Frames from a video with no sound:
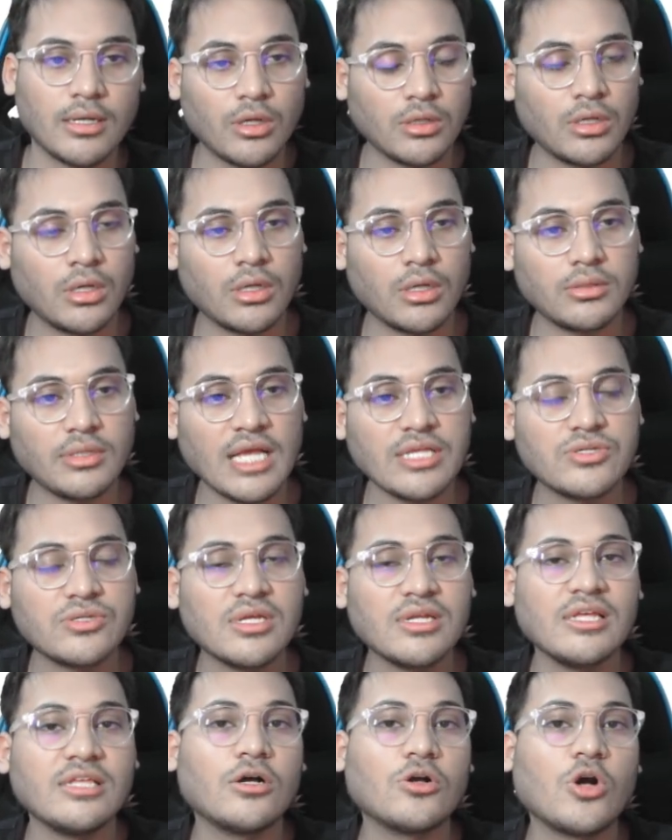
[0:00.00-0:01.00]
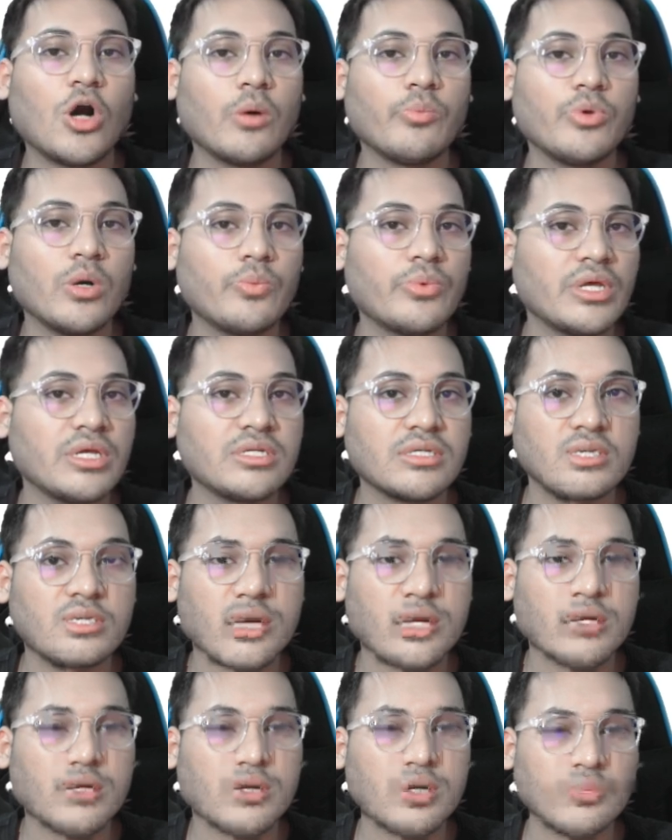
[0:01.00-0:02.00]
Naturally, the copy operation
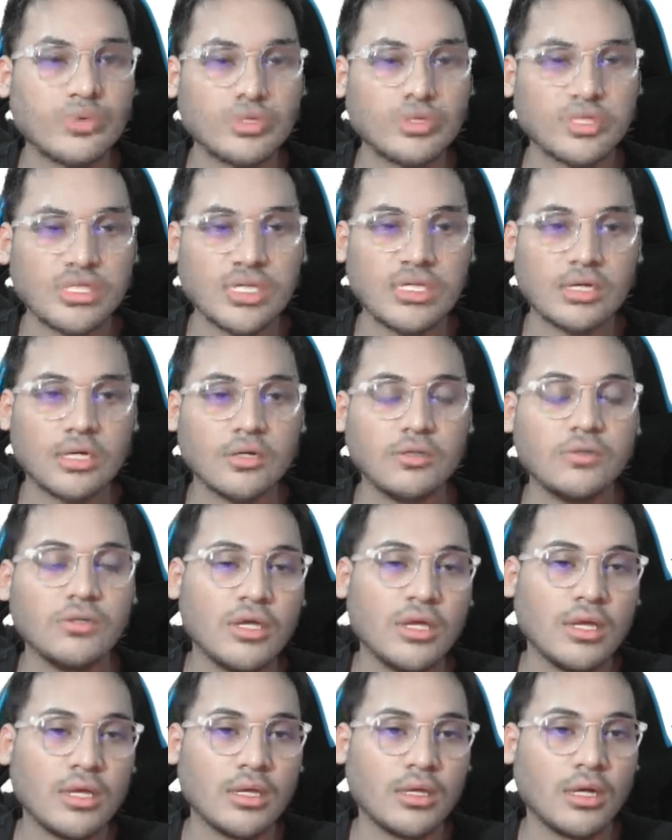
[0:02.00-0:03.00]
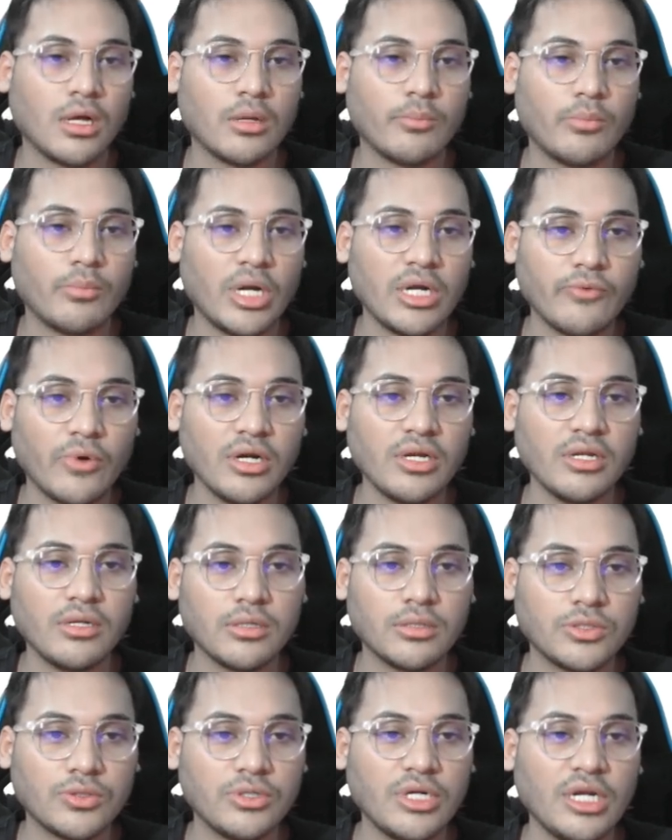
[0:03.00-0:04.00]
cannot proceed now. But what
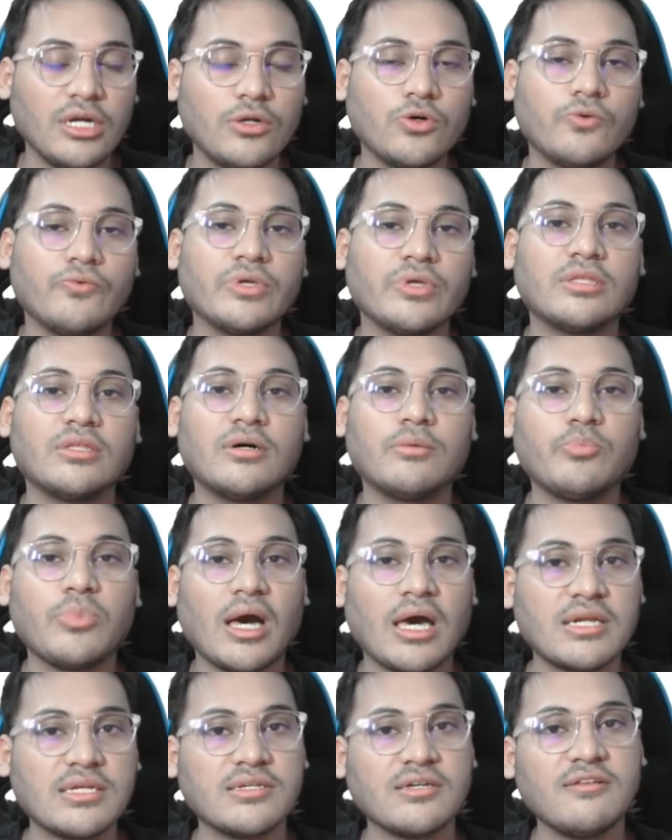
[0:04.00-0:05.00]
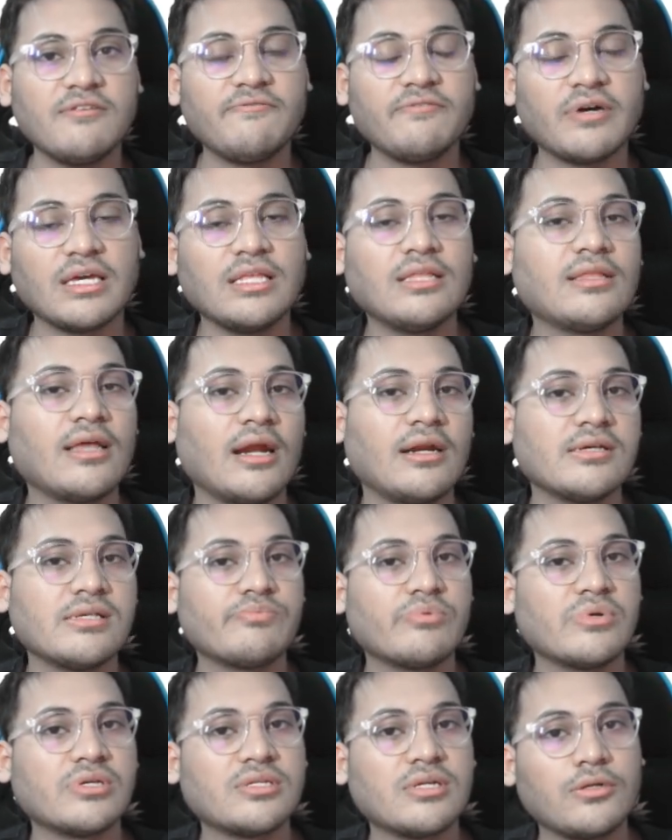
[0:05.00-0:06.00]
should it do with the partial file that is
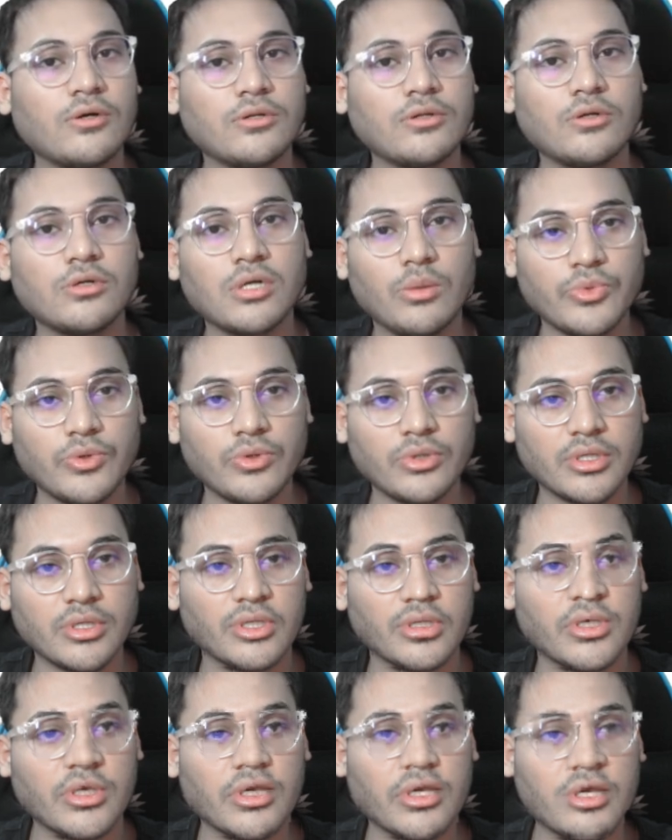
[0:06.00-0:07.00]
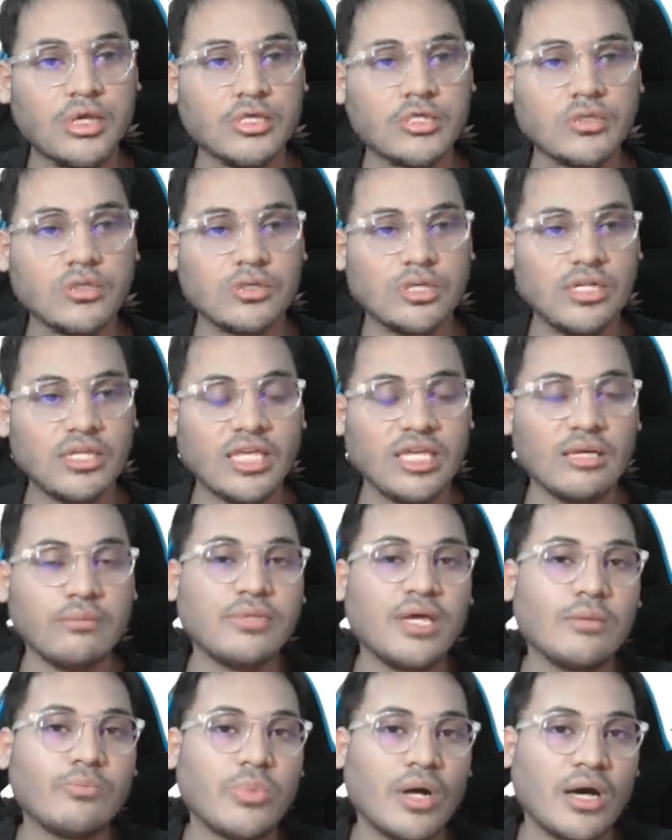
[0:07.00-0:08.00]
present on your computer? Should it keep
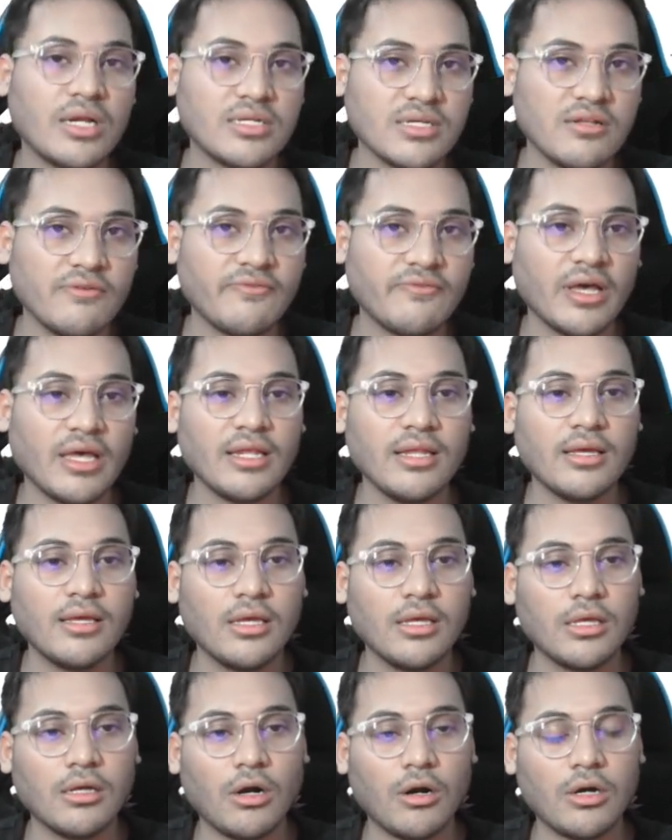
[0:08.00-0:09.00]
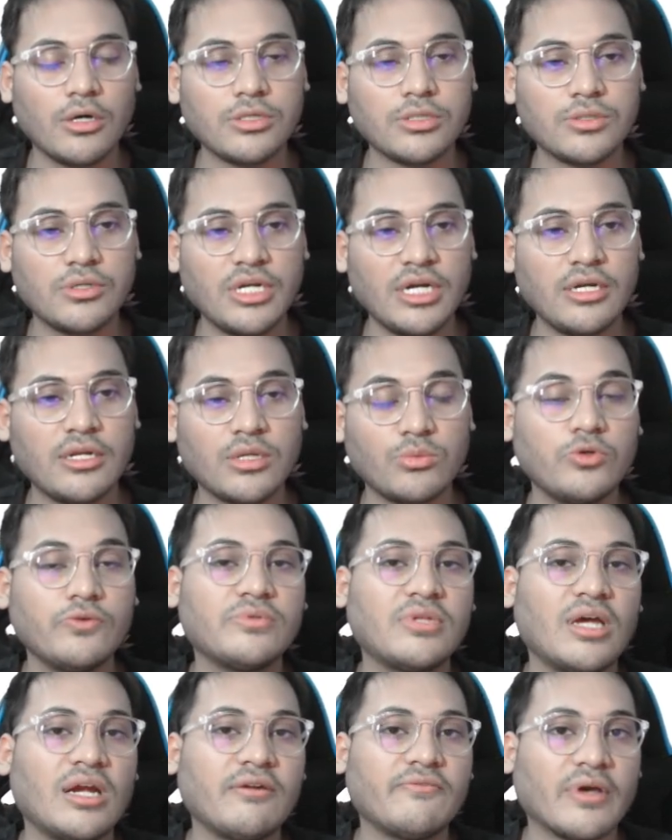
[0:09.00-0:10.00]
that partial file, or should it remove
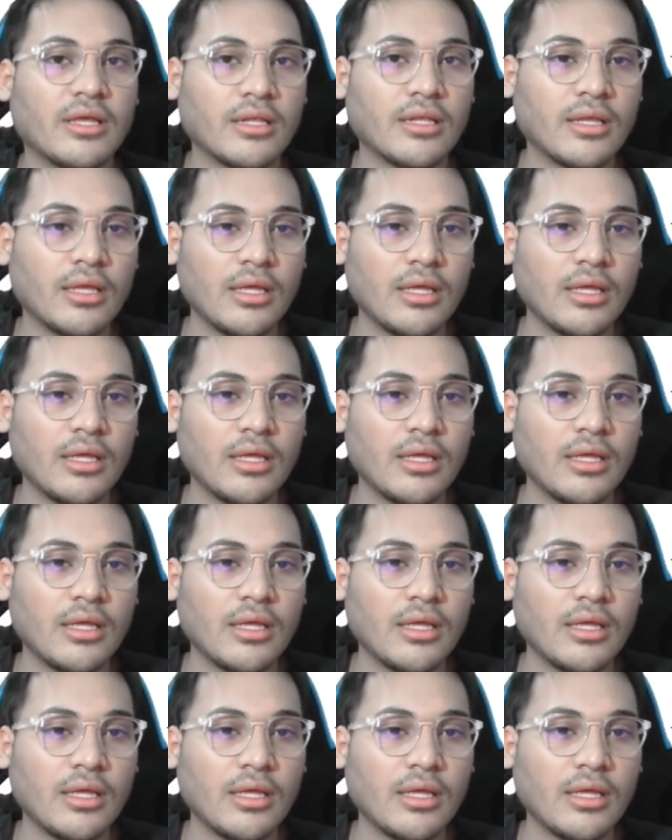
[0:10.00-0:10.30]
that file?